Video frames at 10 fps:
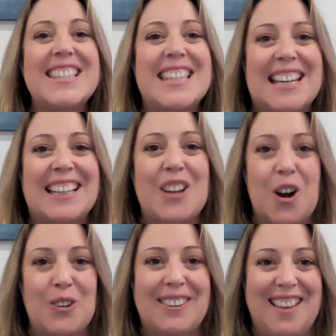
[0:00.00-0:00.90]
seen,
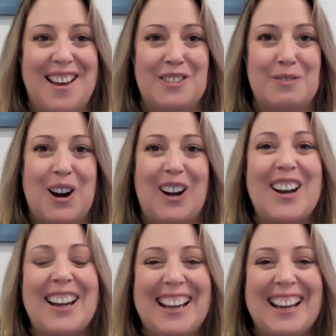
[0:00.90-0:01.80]
known, and loved part.
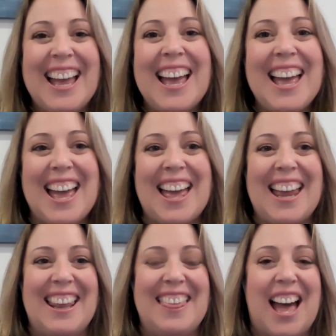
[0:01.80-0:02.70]

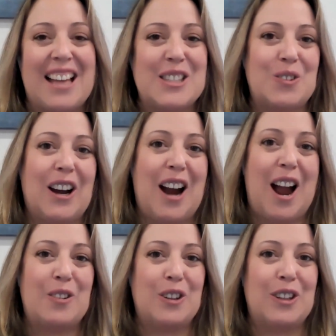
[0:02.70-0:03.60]
And that's where I
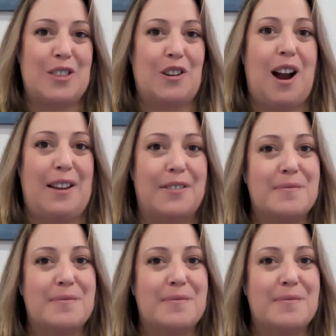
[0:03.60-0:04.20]
really thrive.